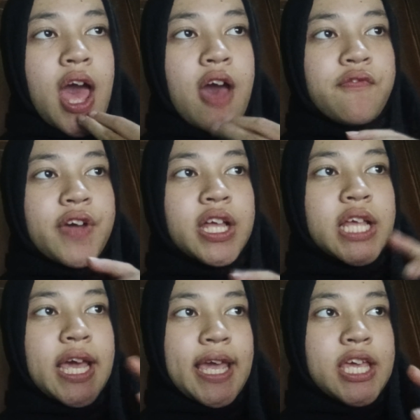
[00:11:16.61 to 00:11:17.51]

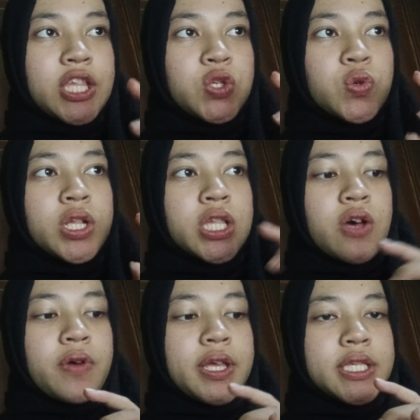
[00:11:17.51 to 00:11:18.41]
FLA to
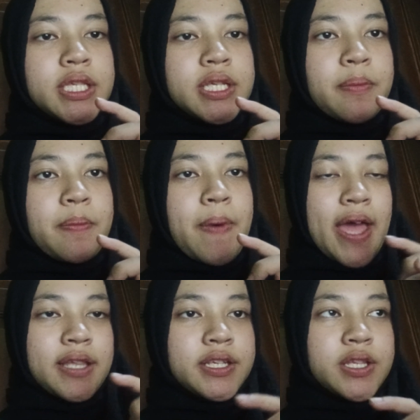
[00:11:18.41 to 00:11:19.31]
allow
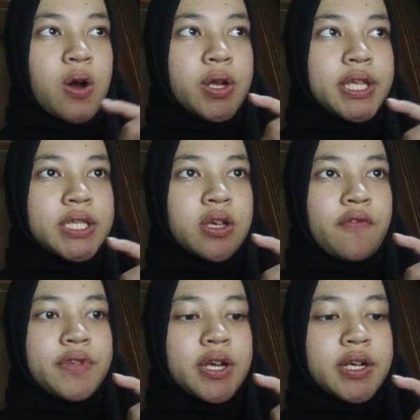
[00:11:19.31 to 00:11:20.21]
independent audits
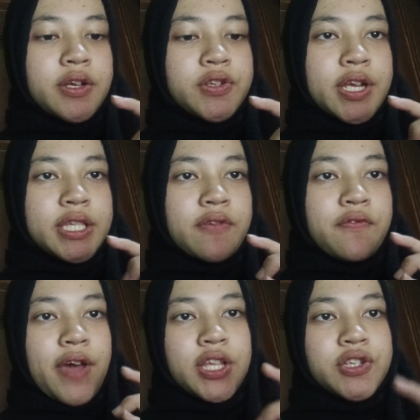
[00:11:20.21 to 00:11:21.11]
of their contracting
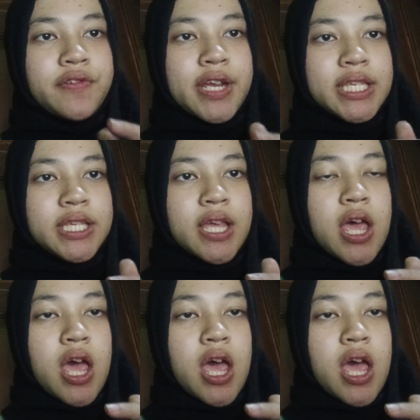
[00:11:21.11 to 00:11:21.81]
factories,